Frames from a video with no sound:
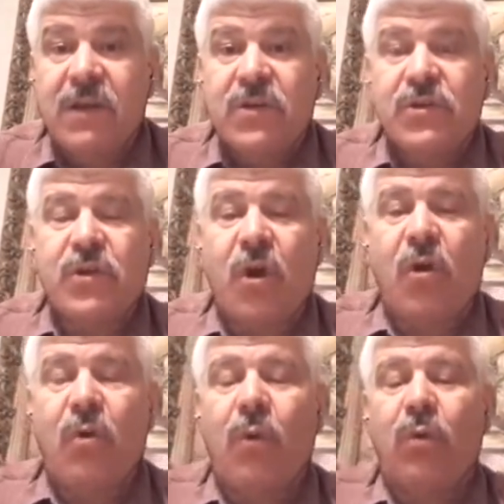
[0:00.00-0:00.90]

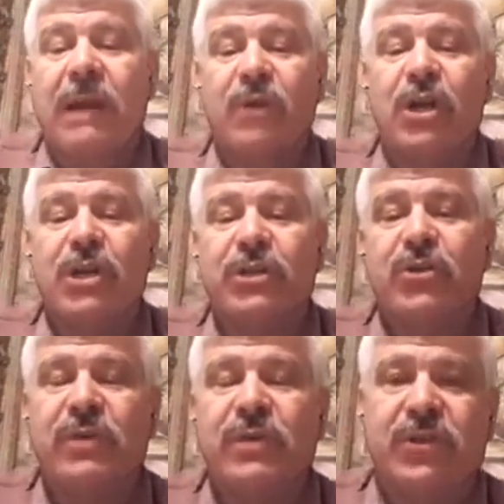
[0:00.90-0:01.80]
So what I'm going to
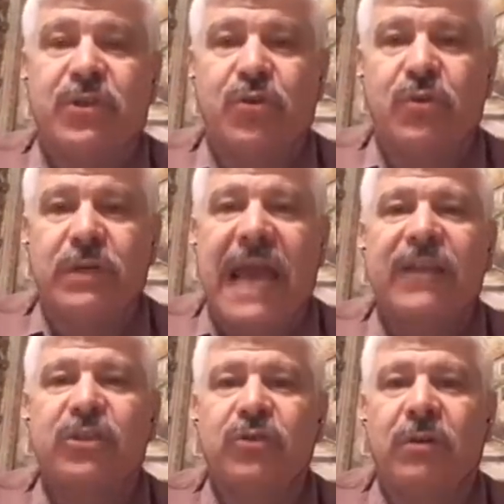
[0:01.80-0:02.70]
do is do an
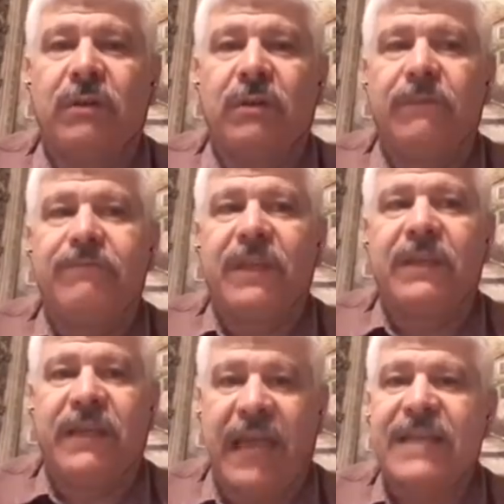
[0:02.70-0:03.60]
actual
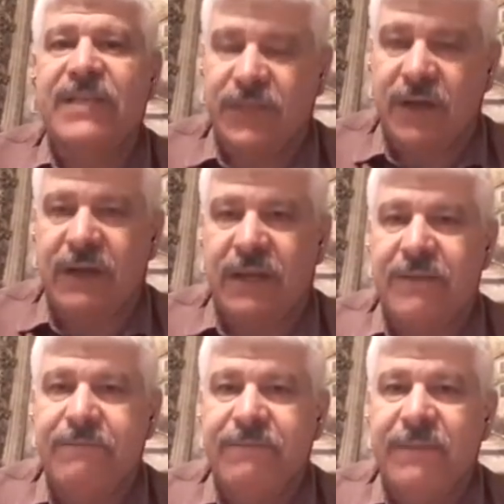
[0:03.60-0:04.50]
case study.
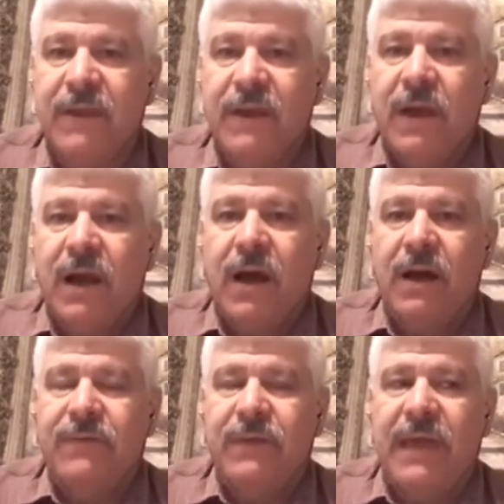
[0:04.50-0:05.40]

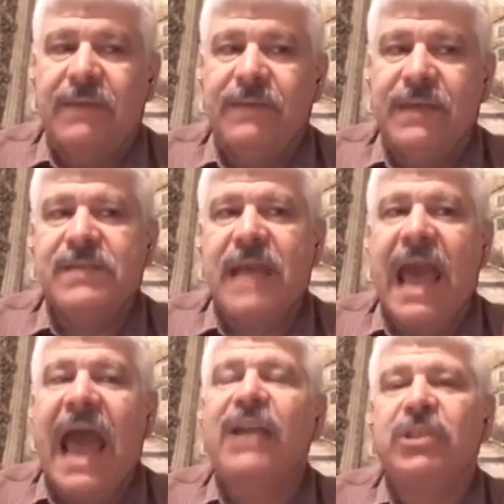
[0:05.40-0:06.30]
And this
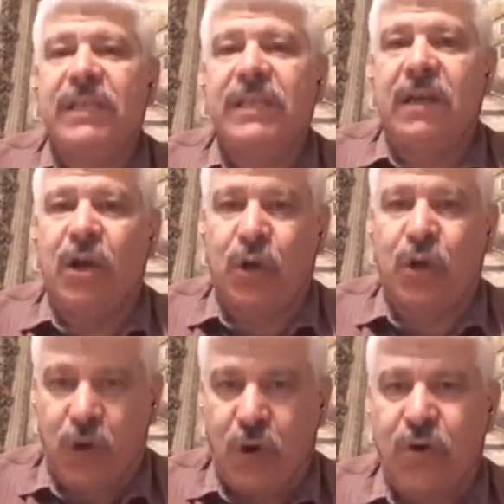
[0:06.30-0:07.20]
actually
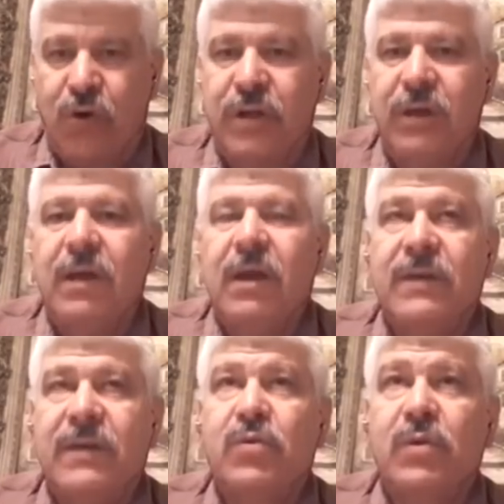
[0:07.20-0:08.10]
occurred.
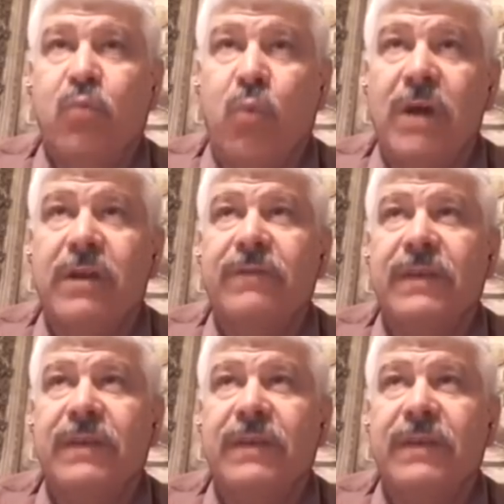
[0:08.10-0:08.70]
This was one of